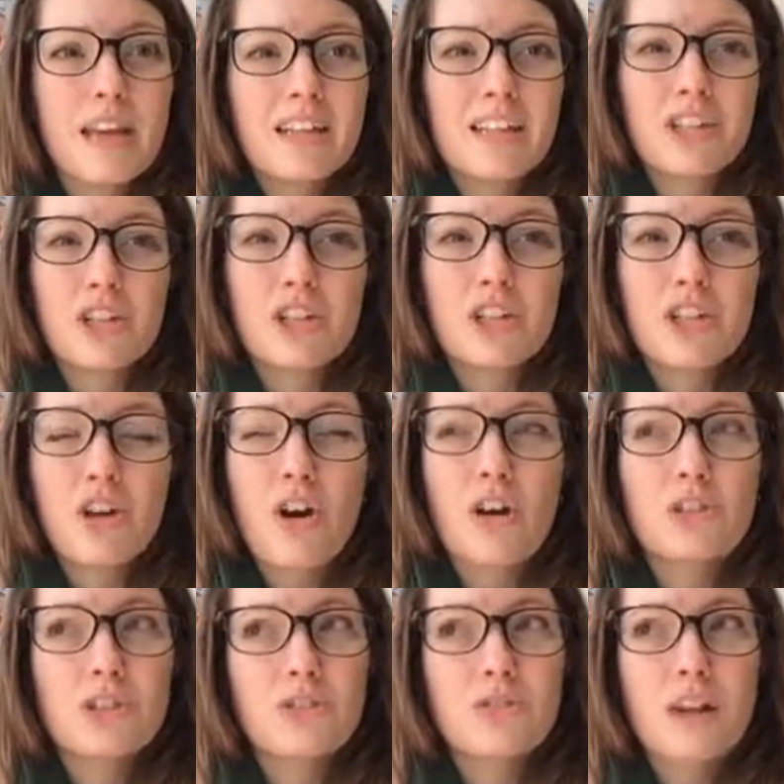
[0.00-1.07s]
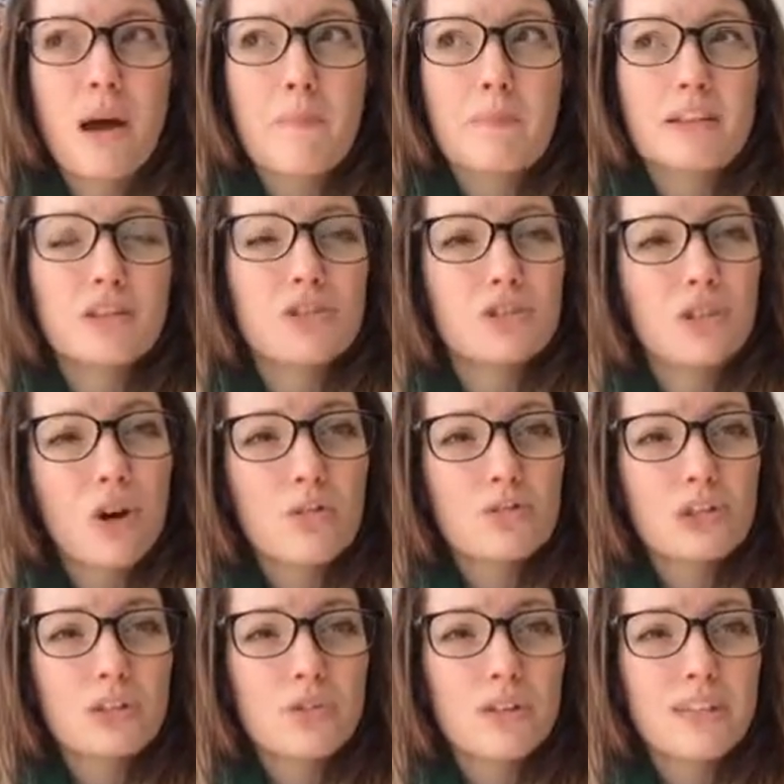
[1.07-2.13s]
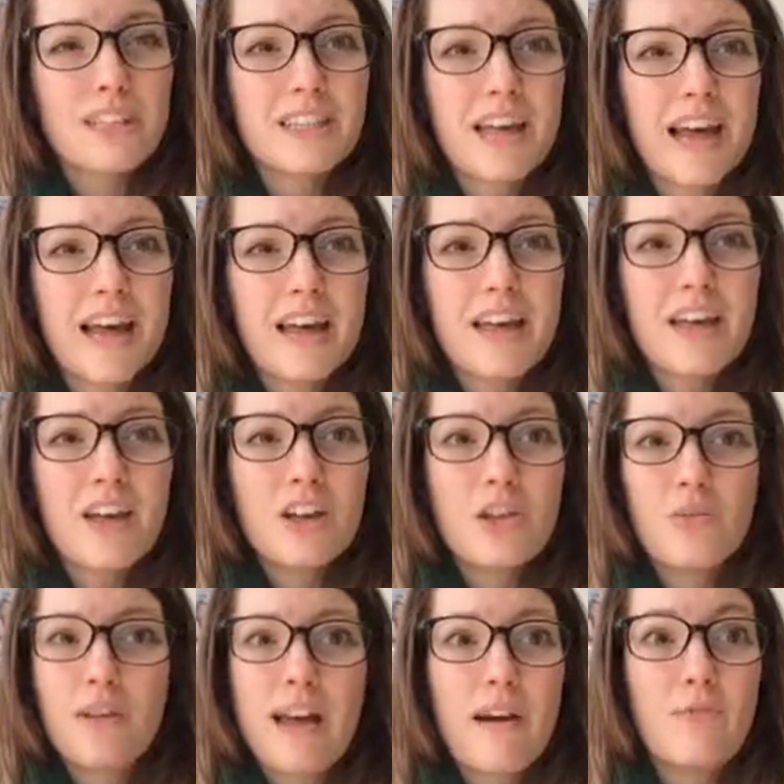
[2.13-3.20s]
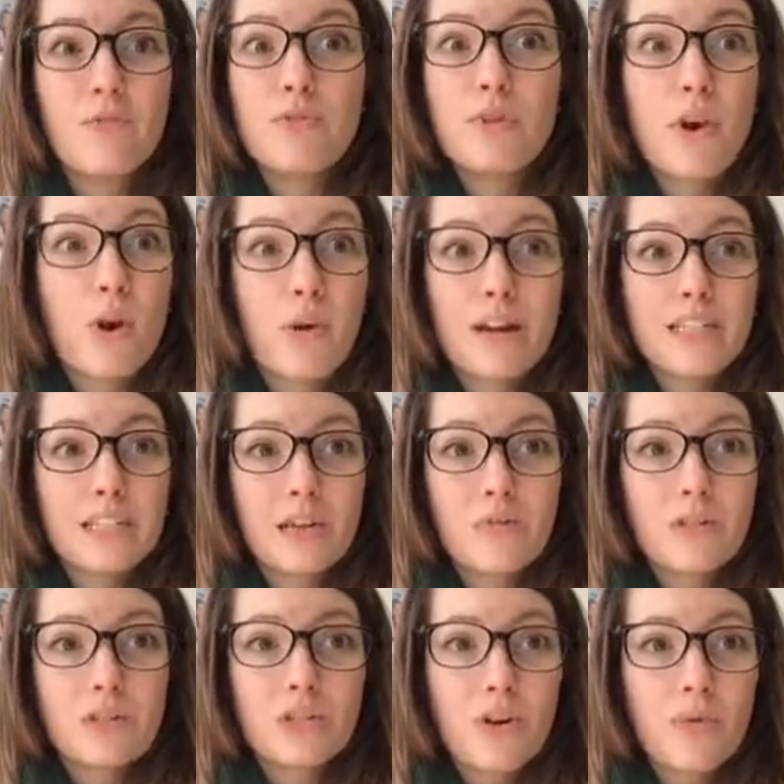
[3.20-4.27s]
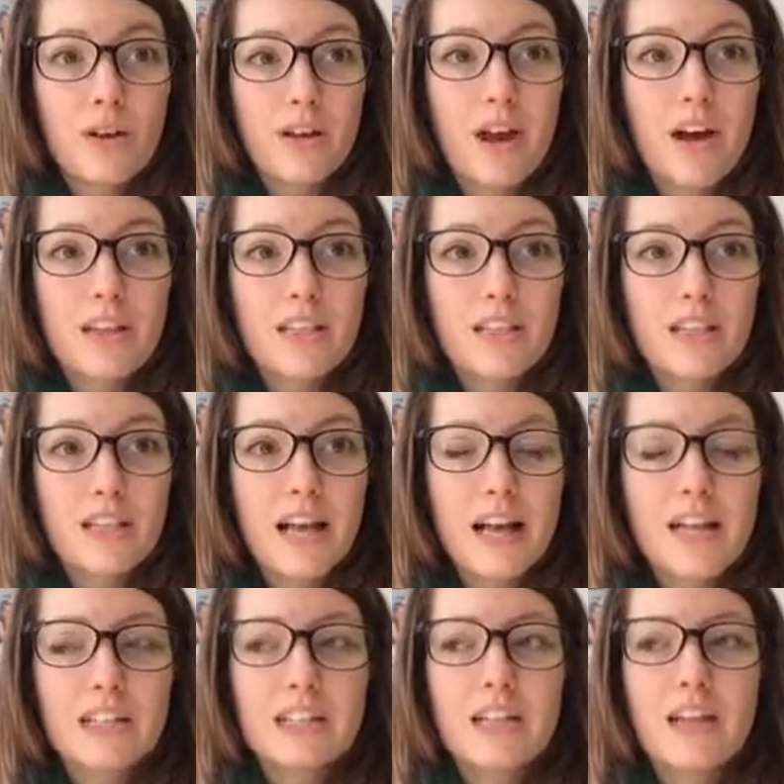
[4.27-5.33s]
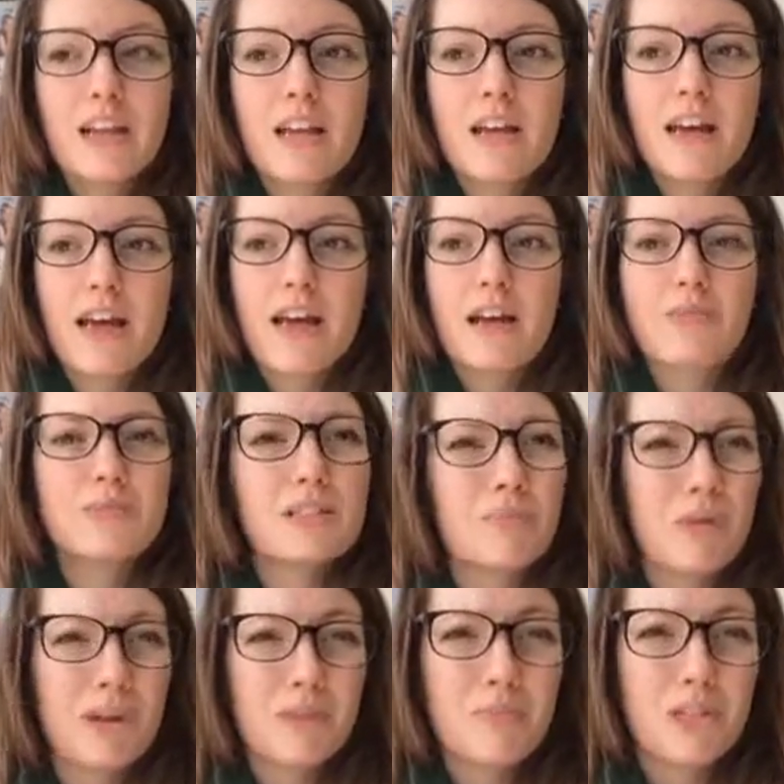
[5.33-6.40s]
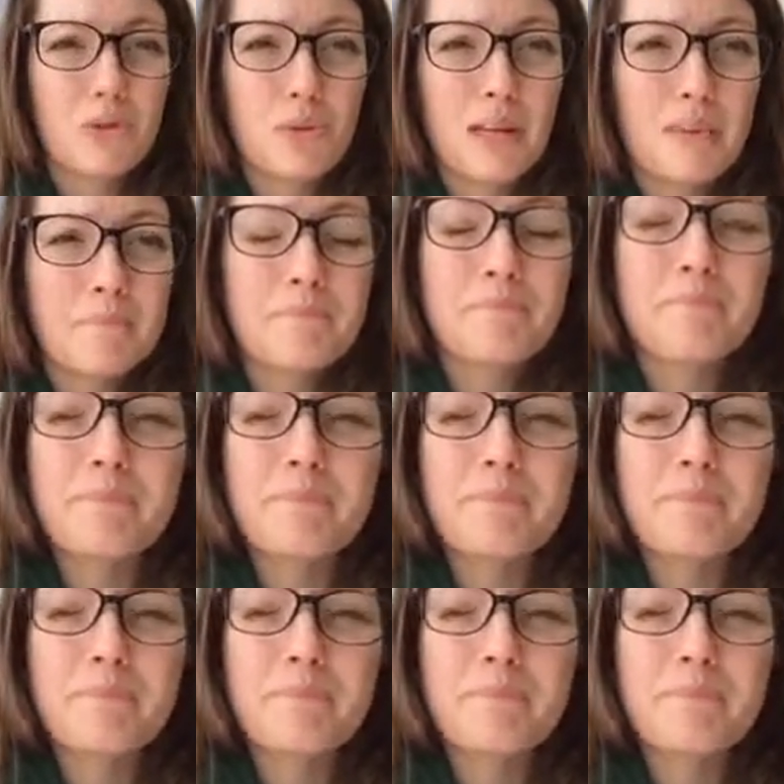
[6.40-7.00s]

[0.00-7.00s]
They should also not be so short that you would have no idea what's going on in the class, somewhere in between.